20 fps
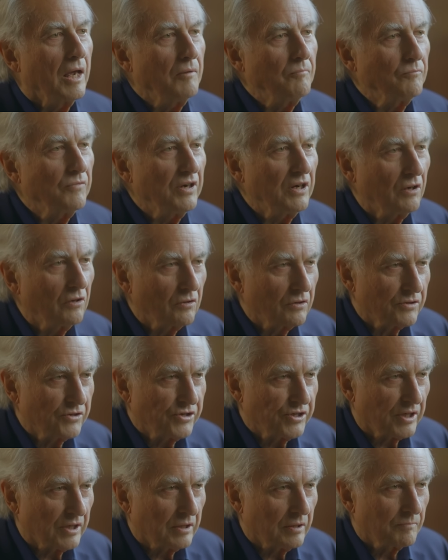
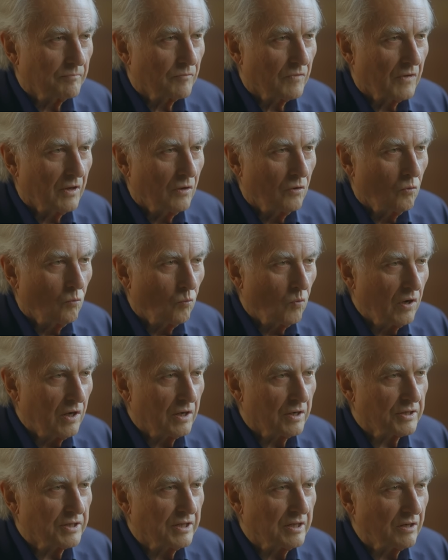Embryology
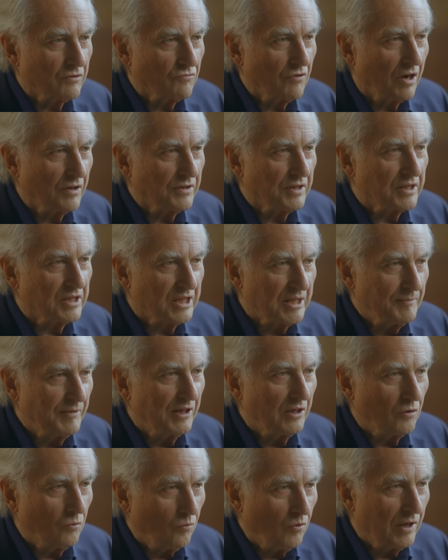works in a rather
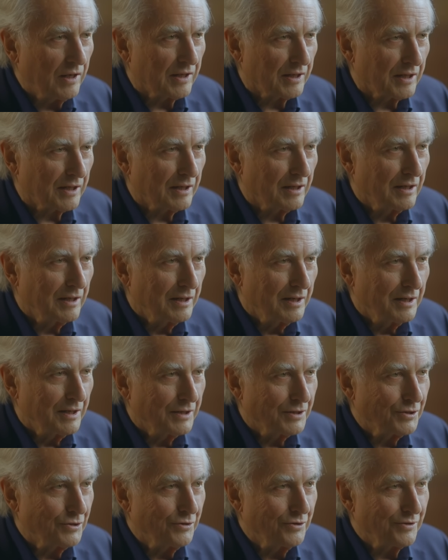similar way
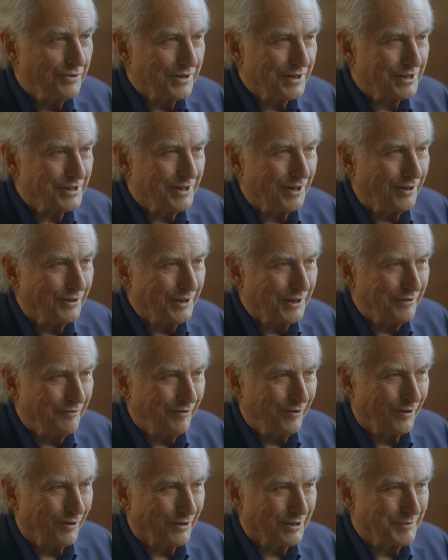to the starling
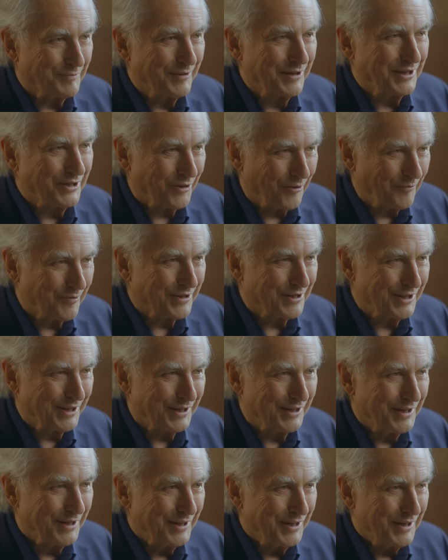flocks, but it's
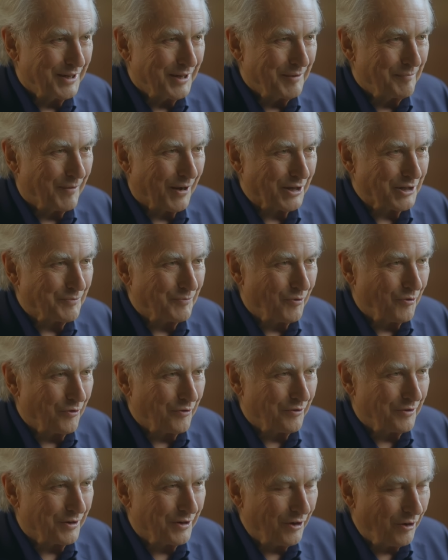obviously much
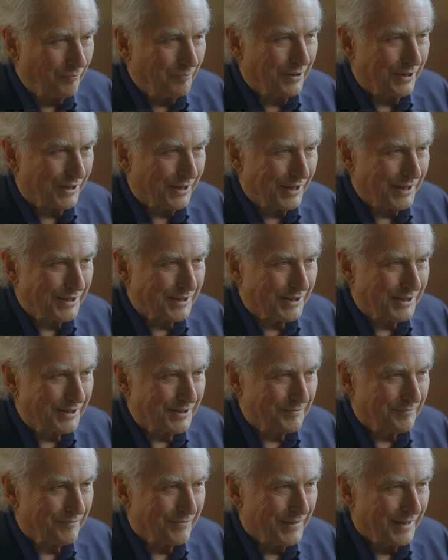more
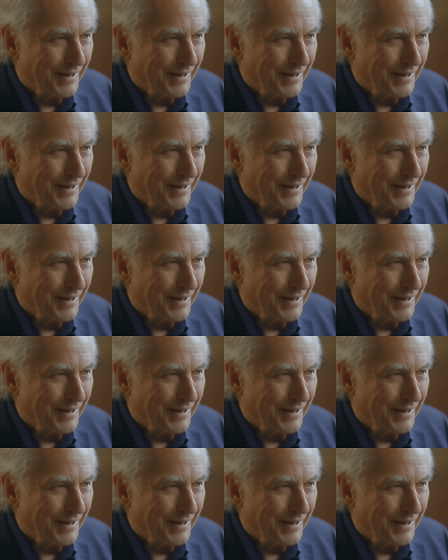complicated.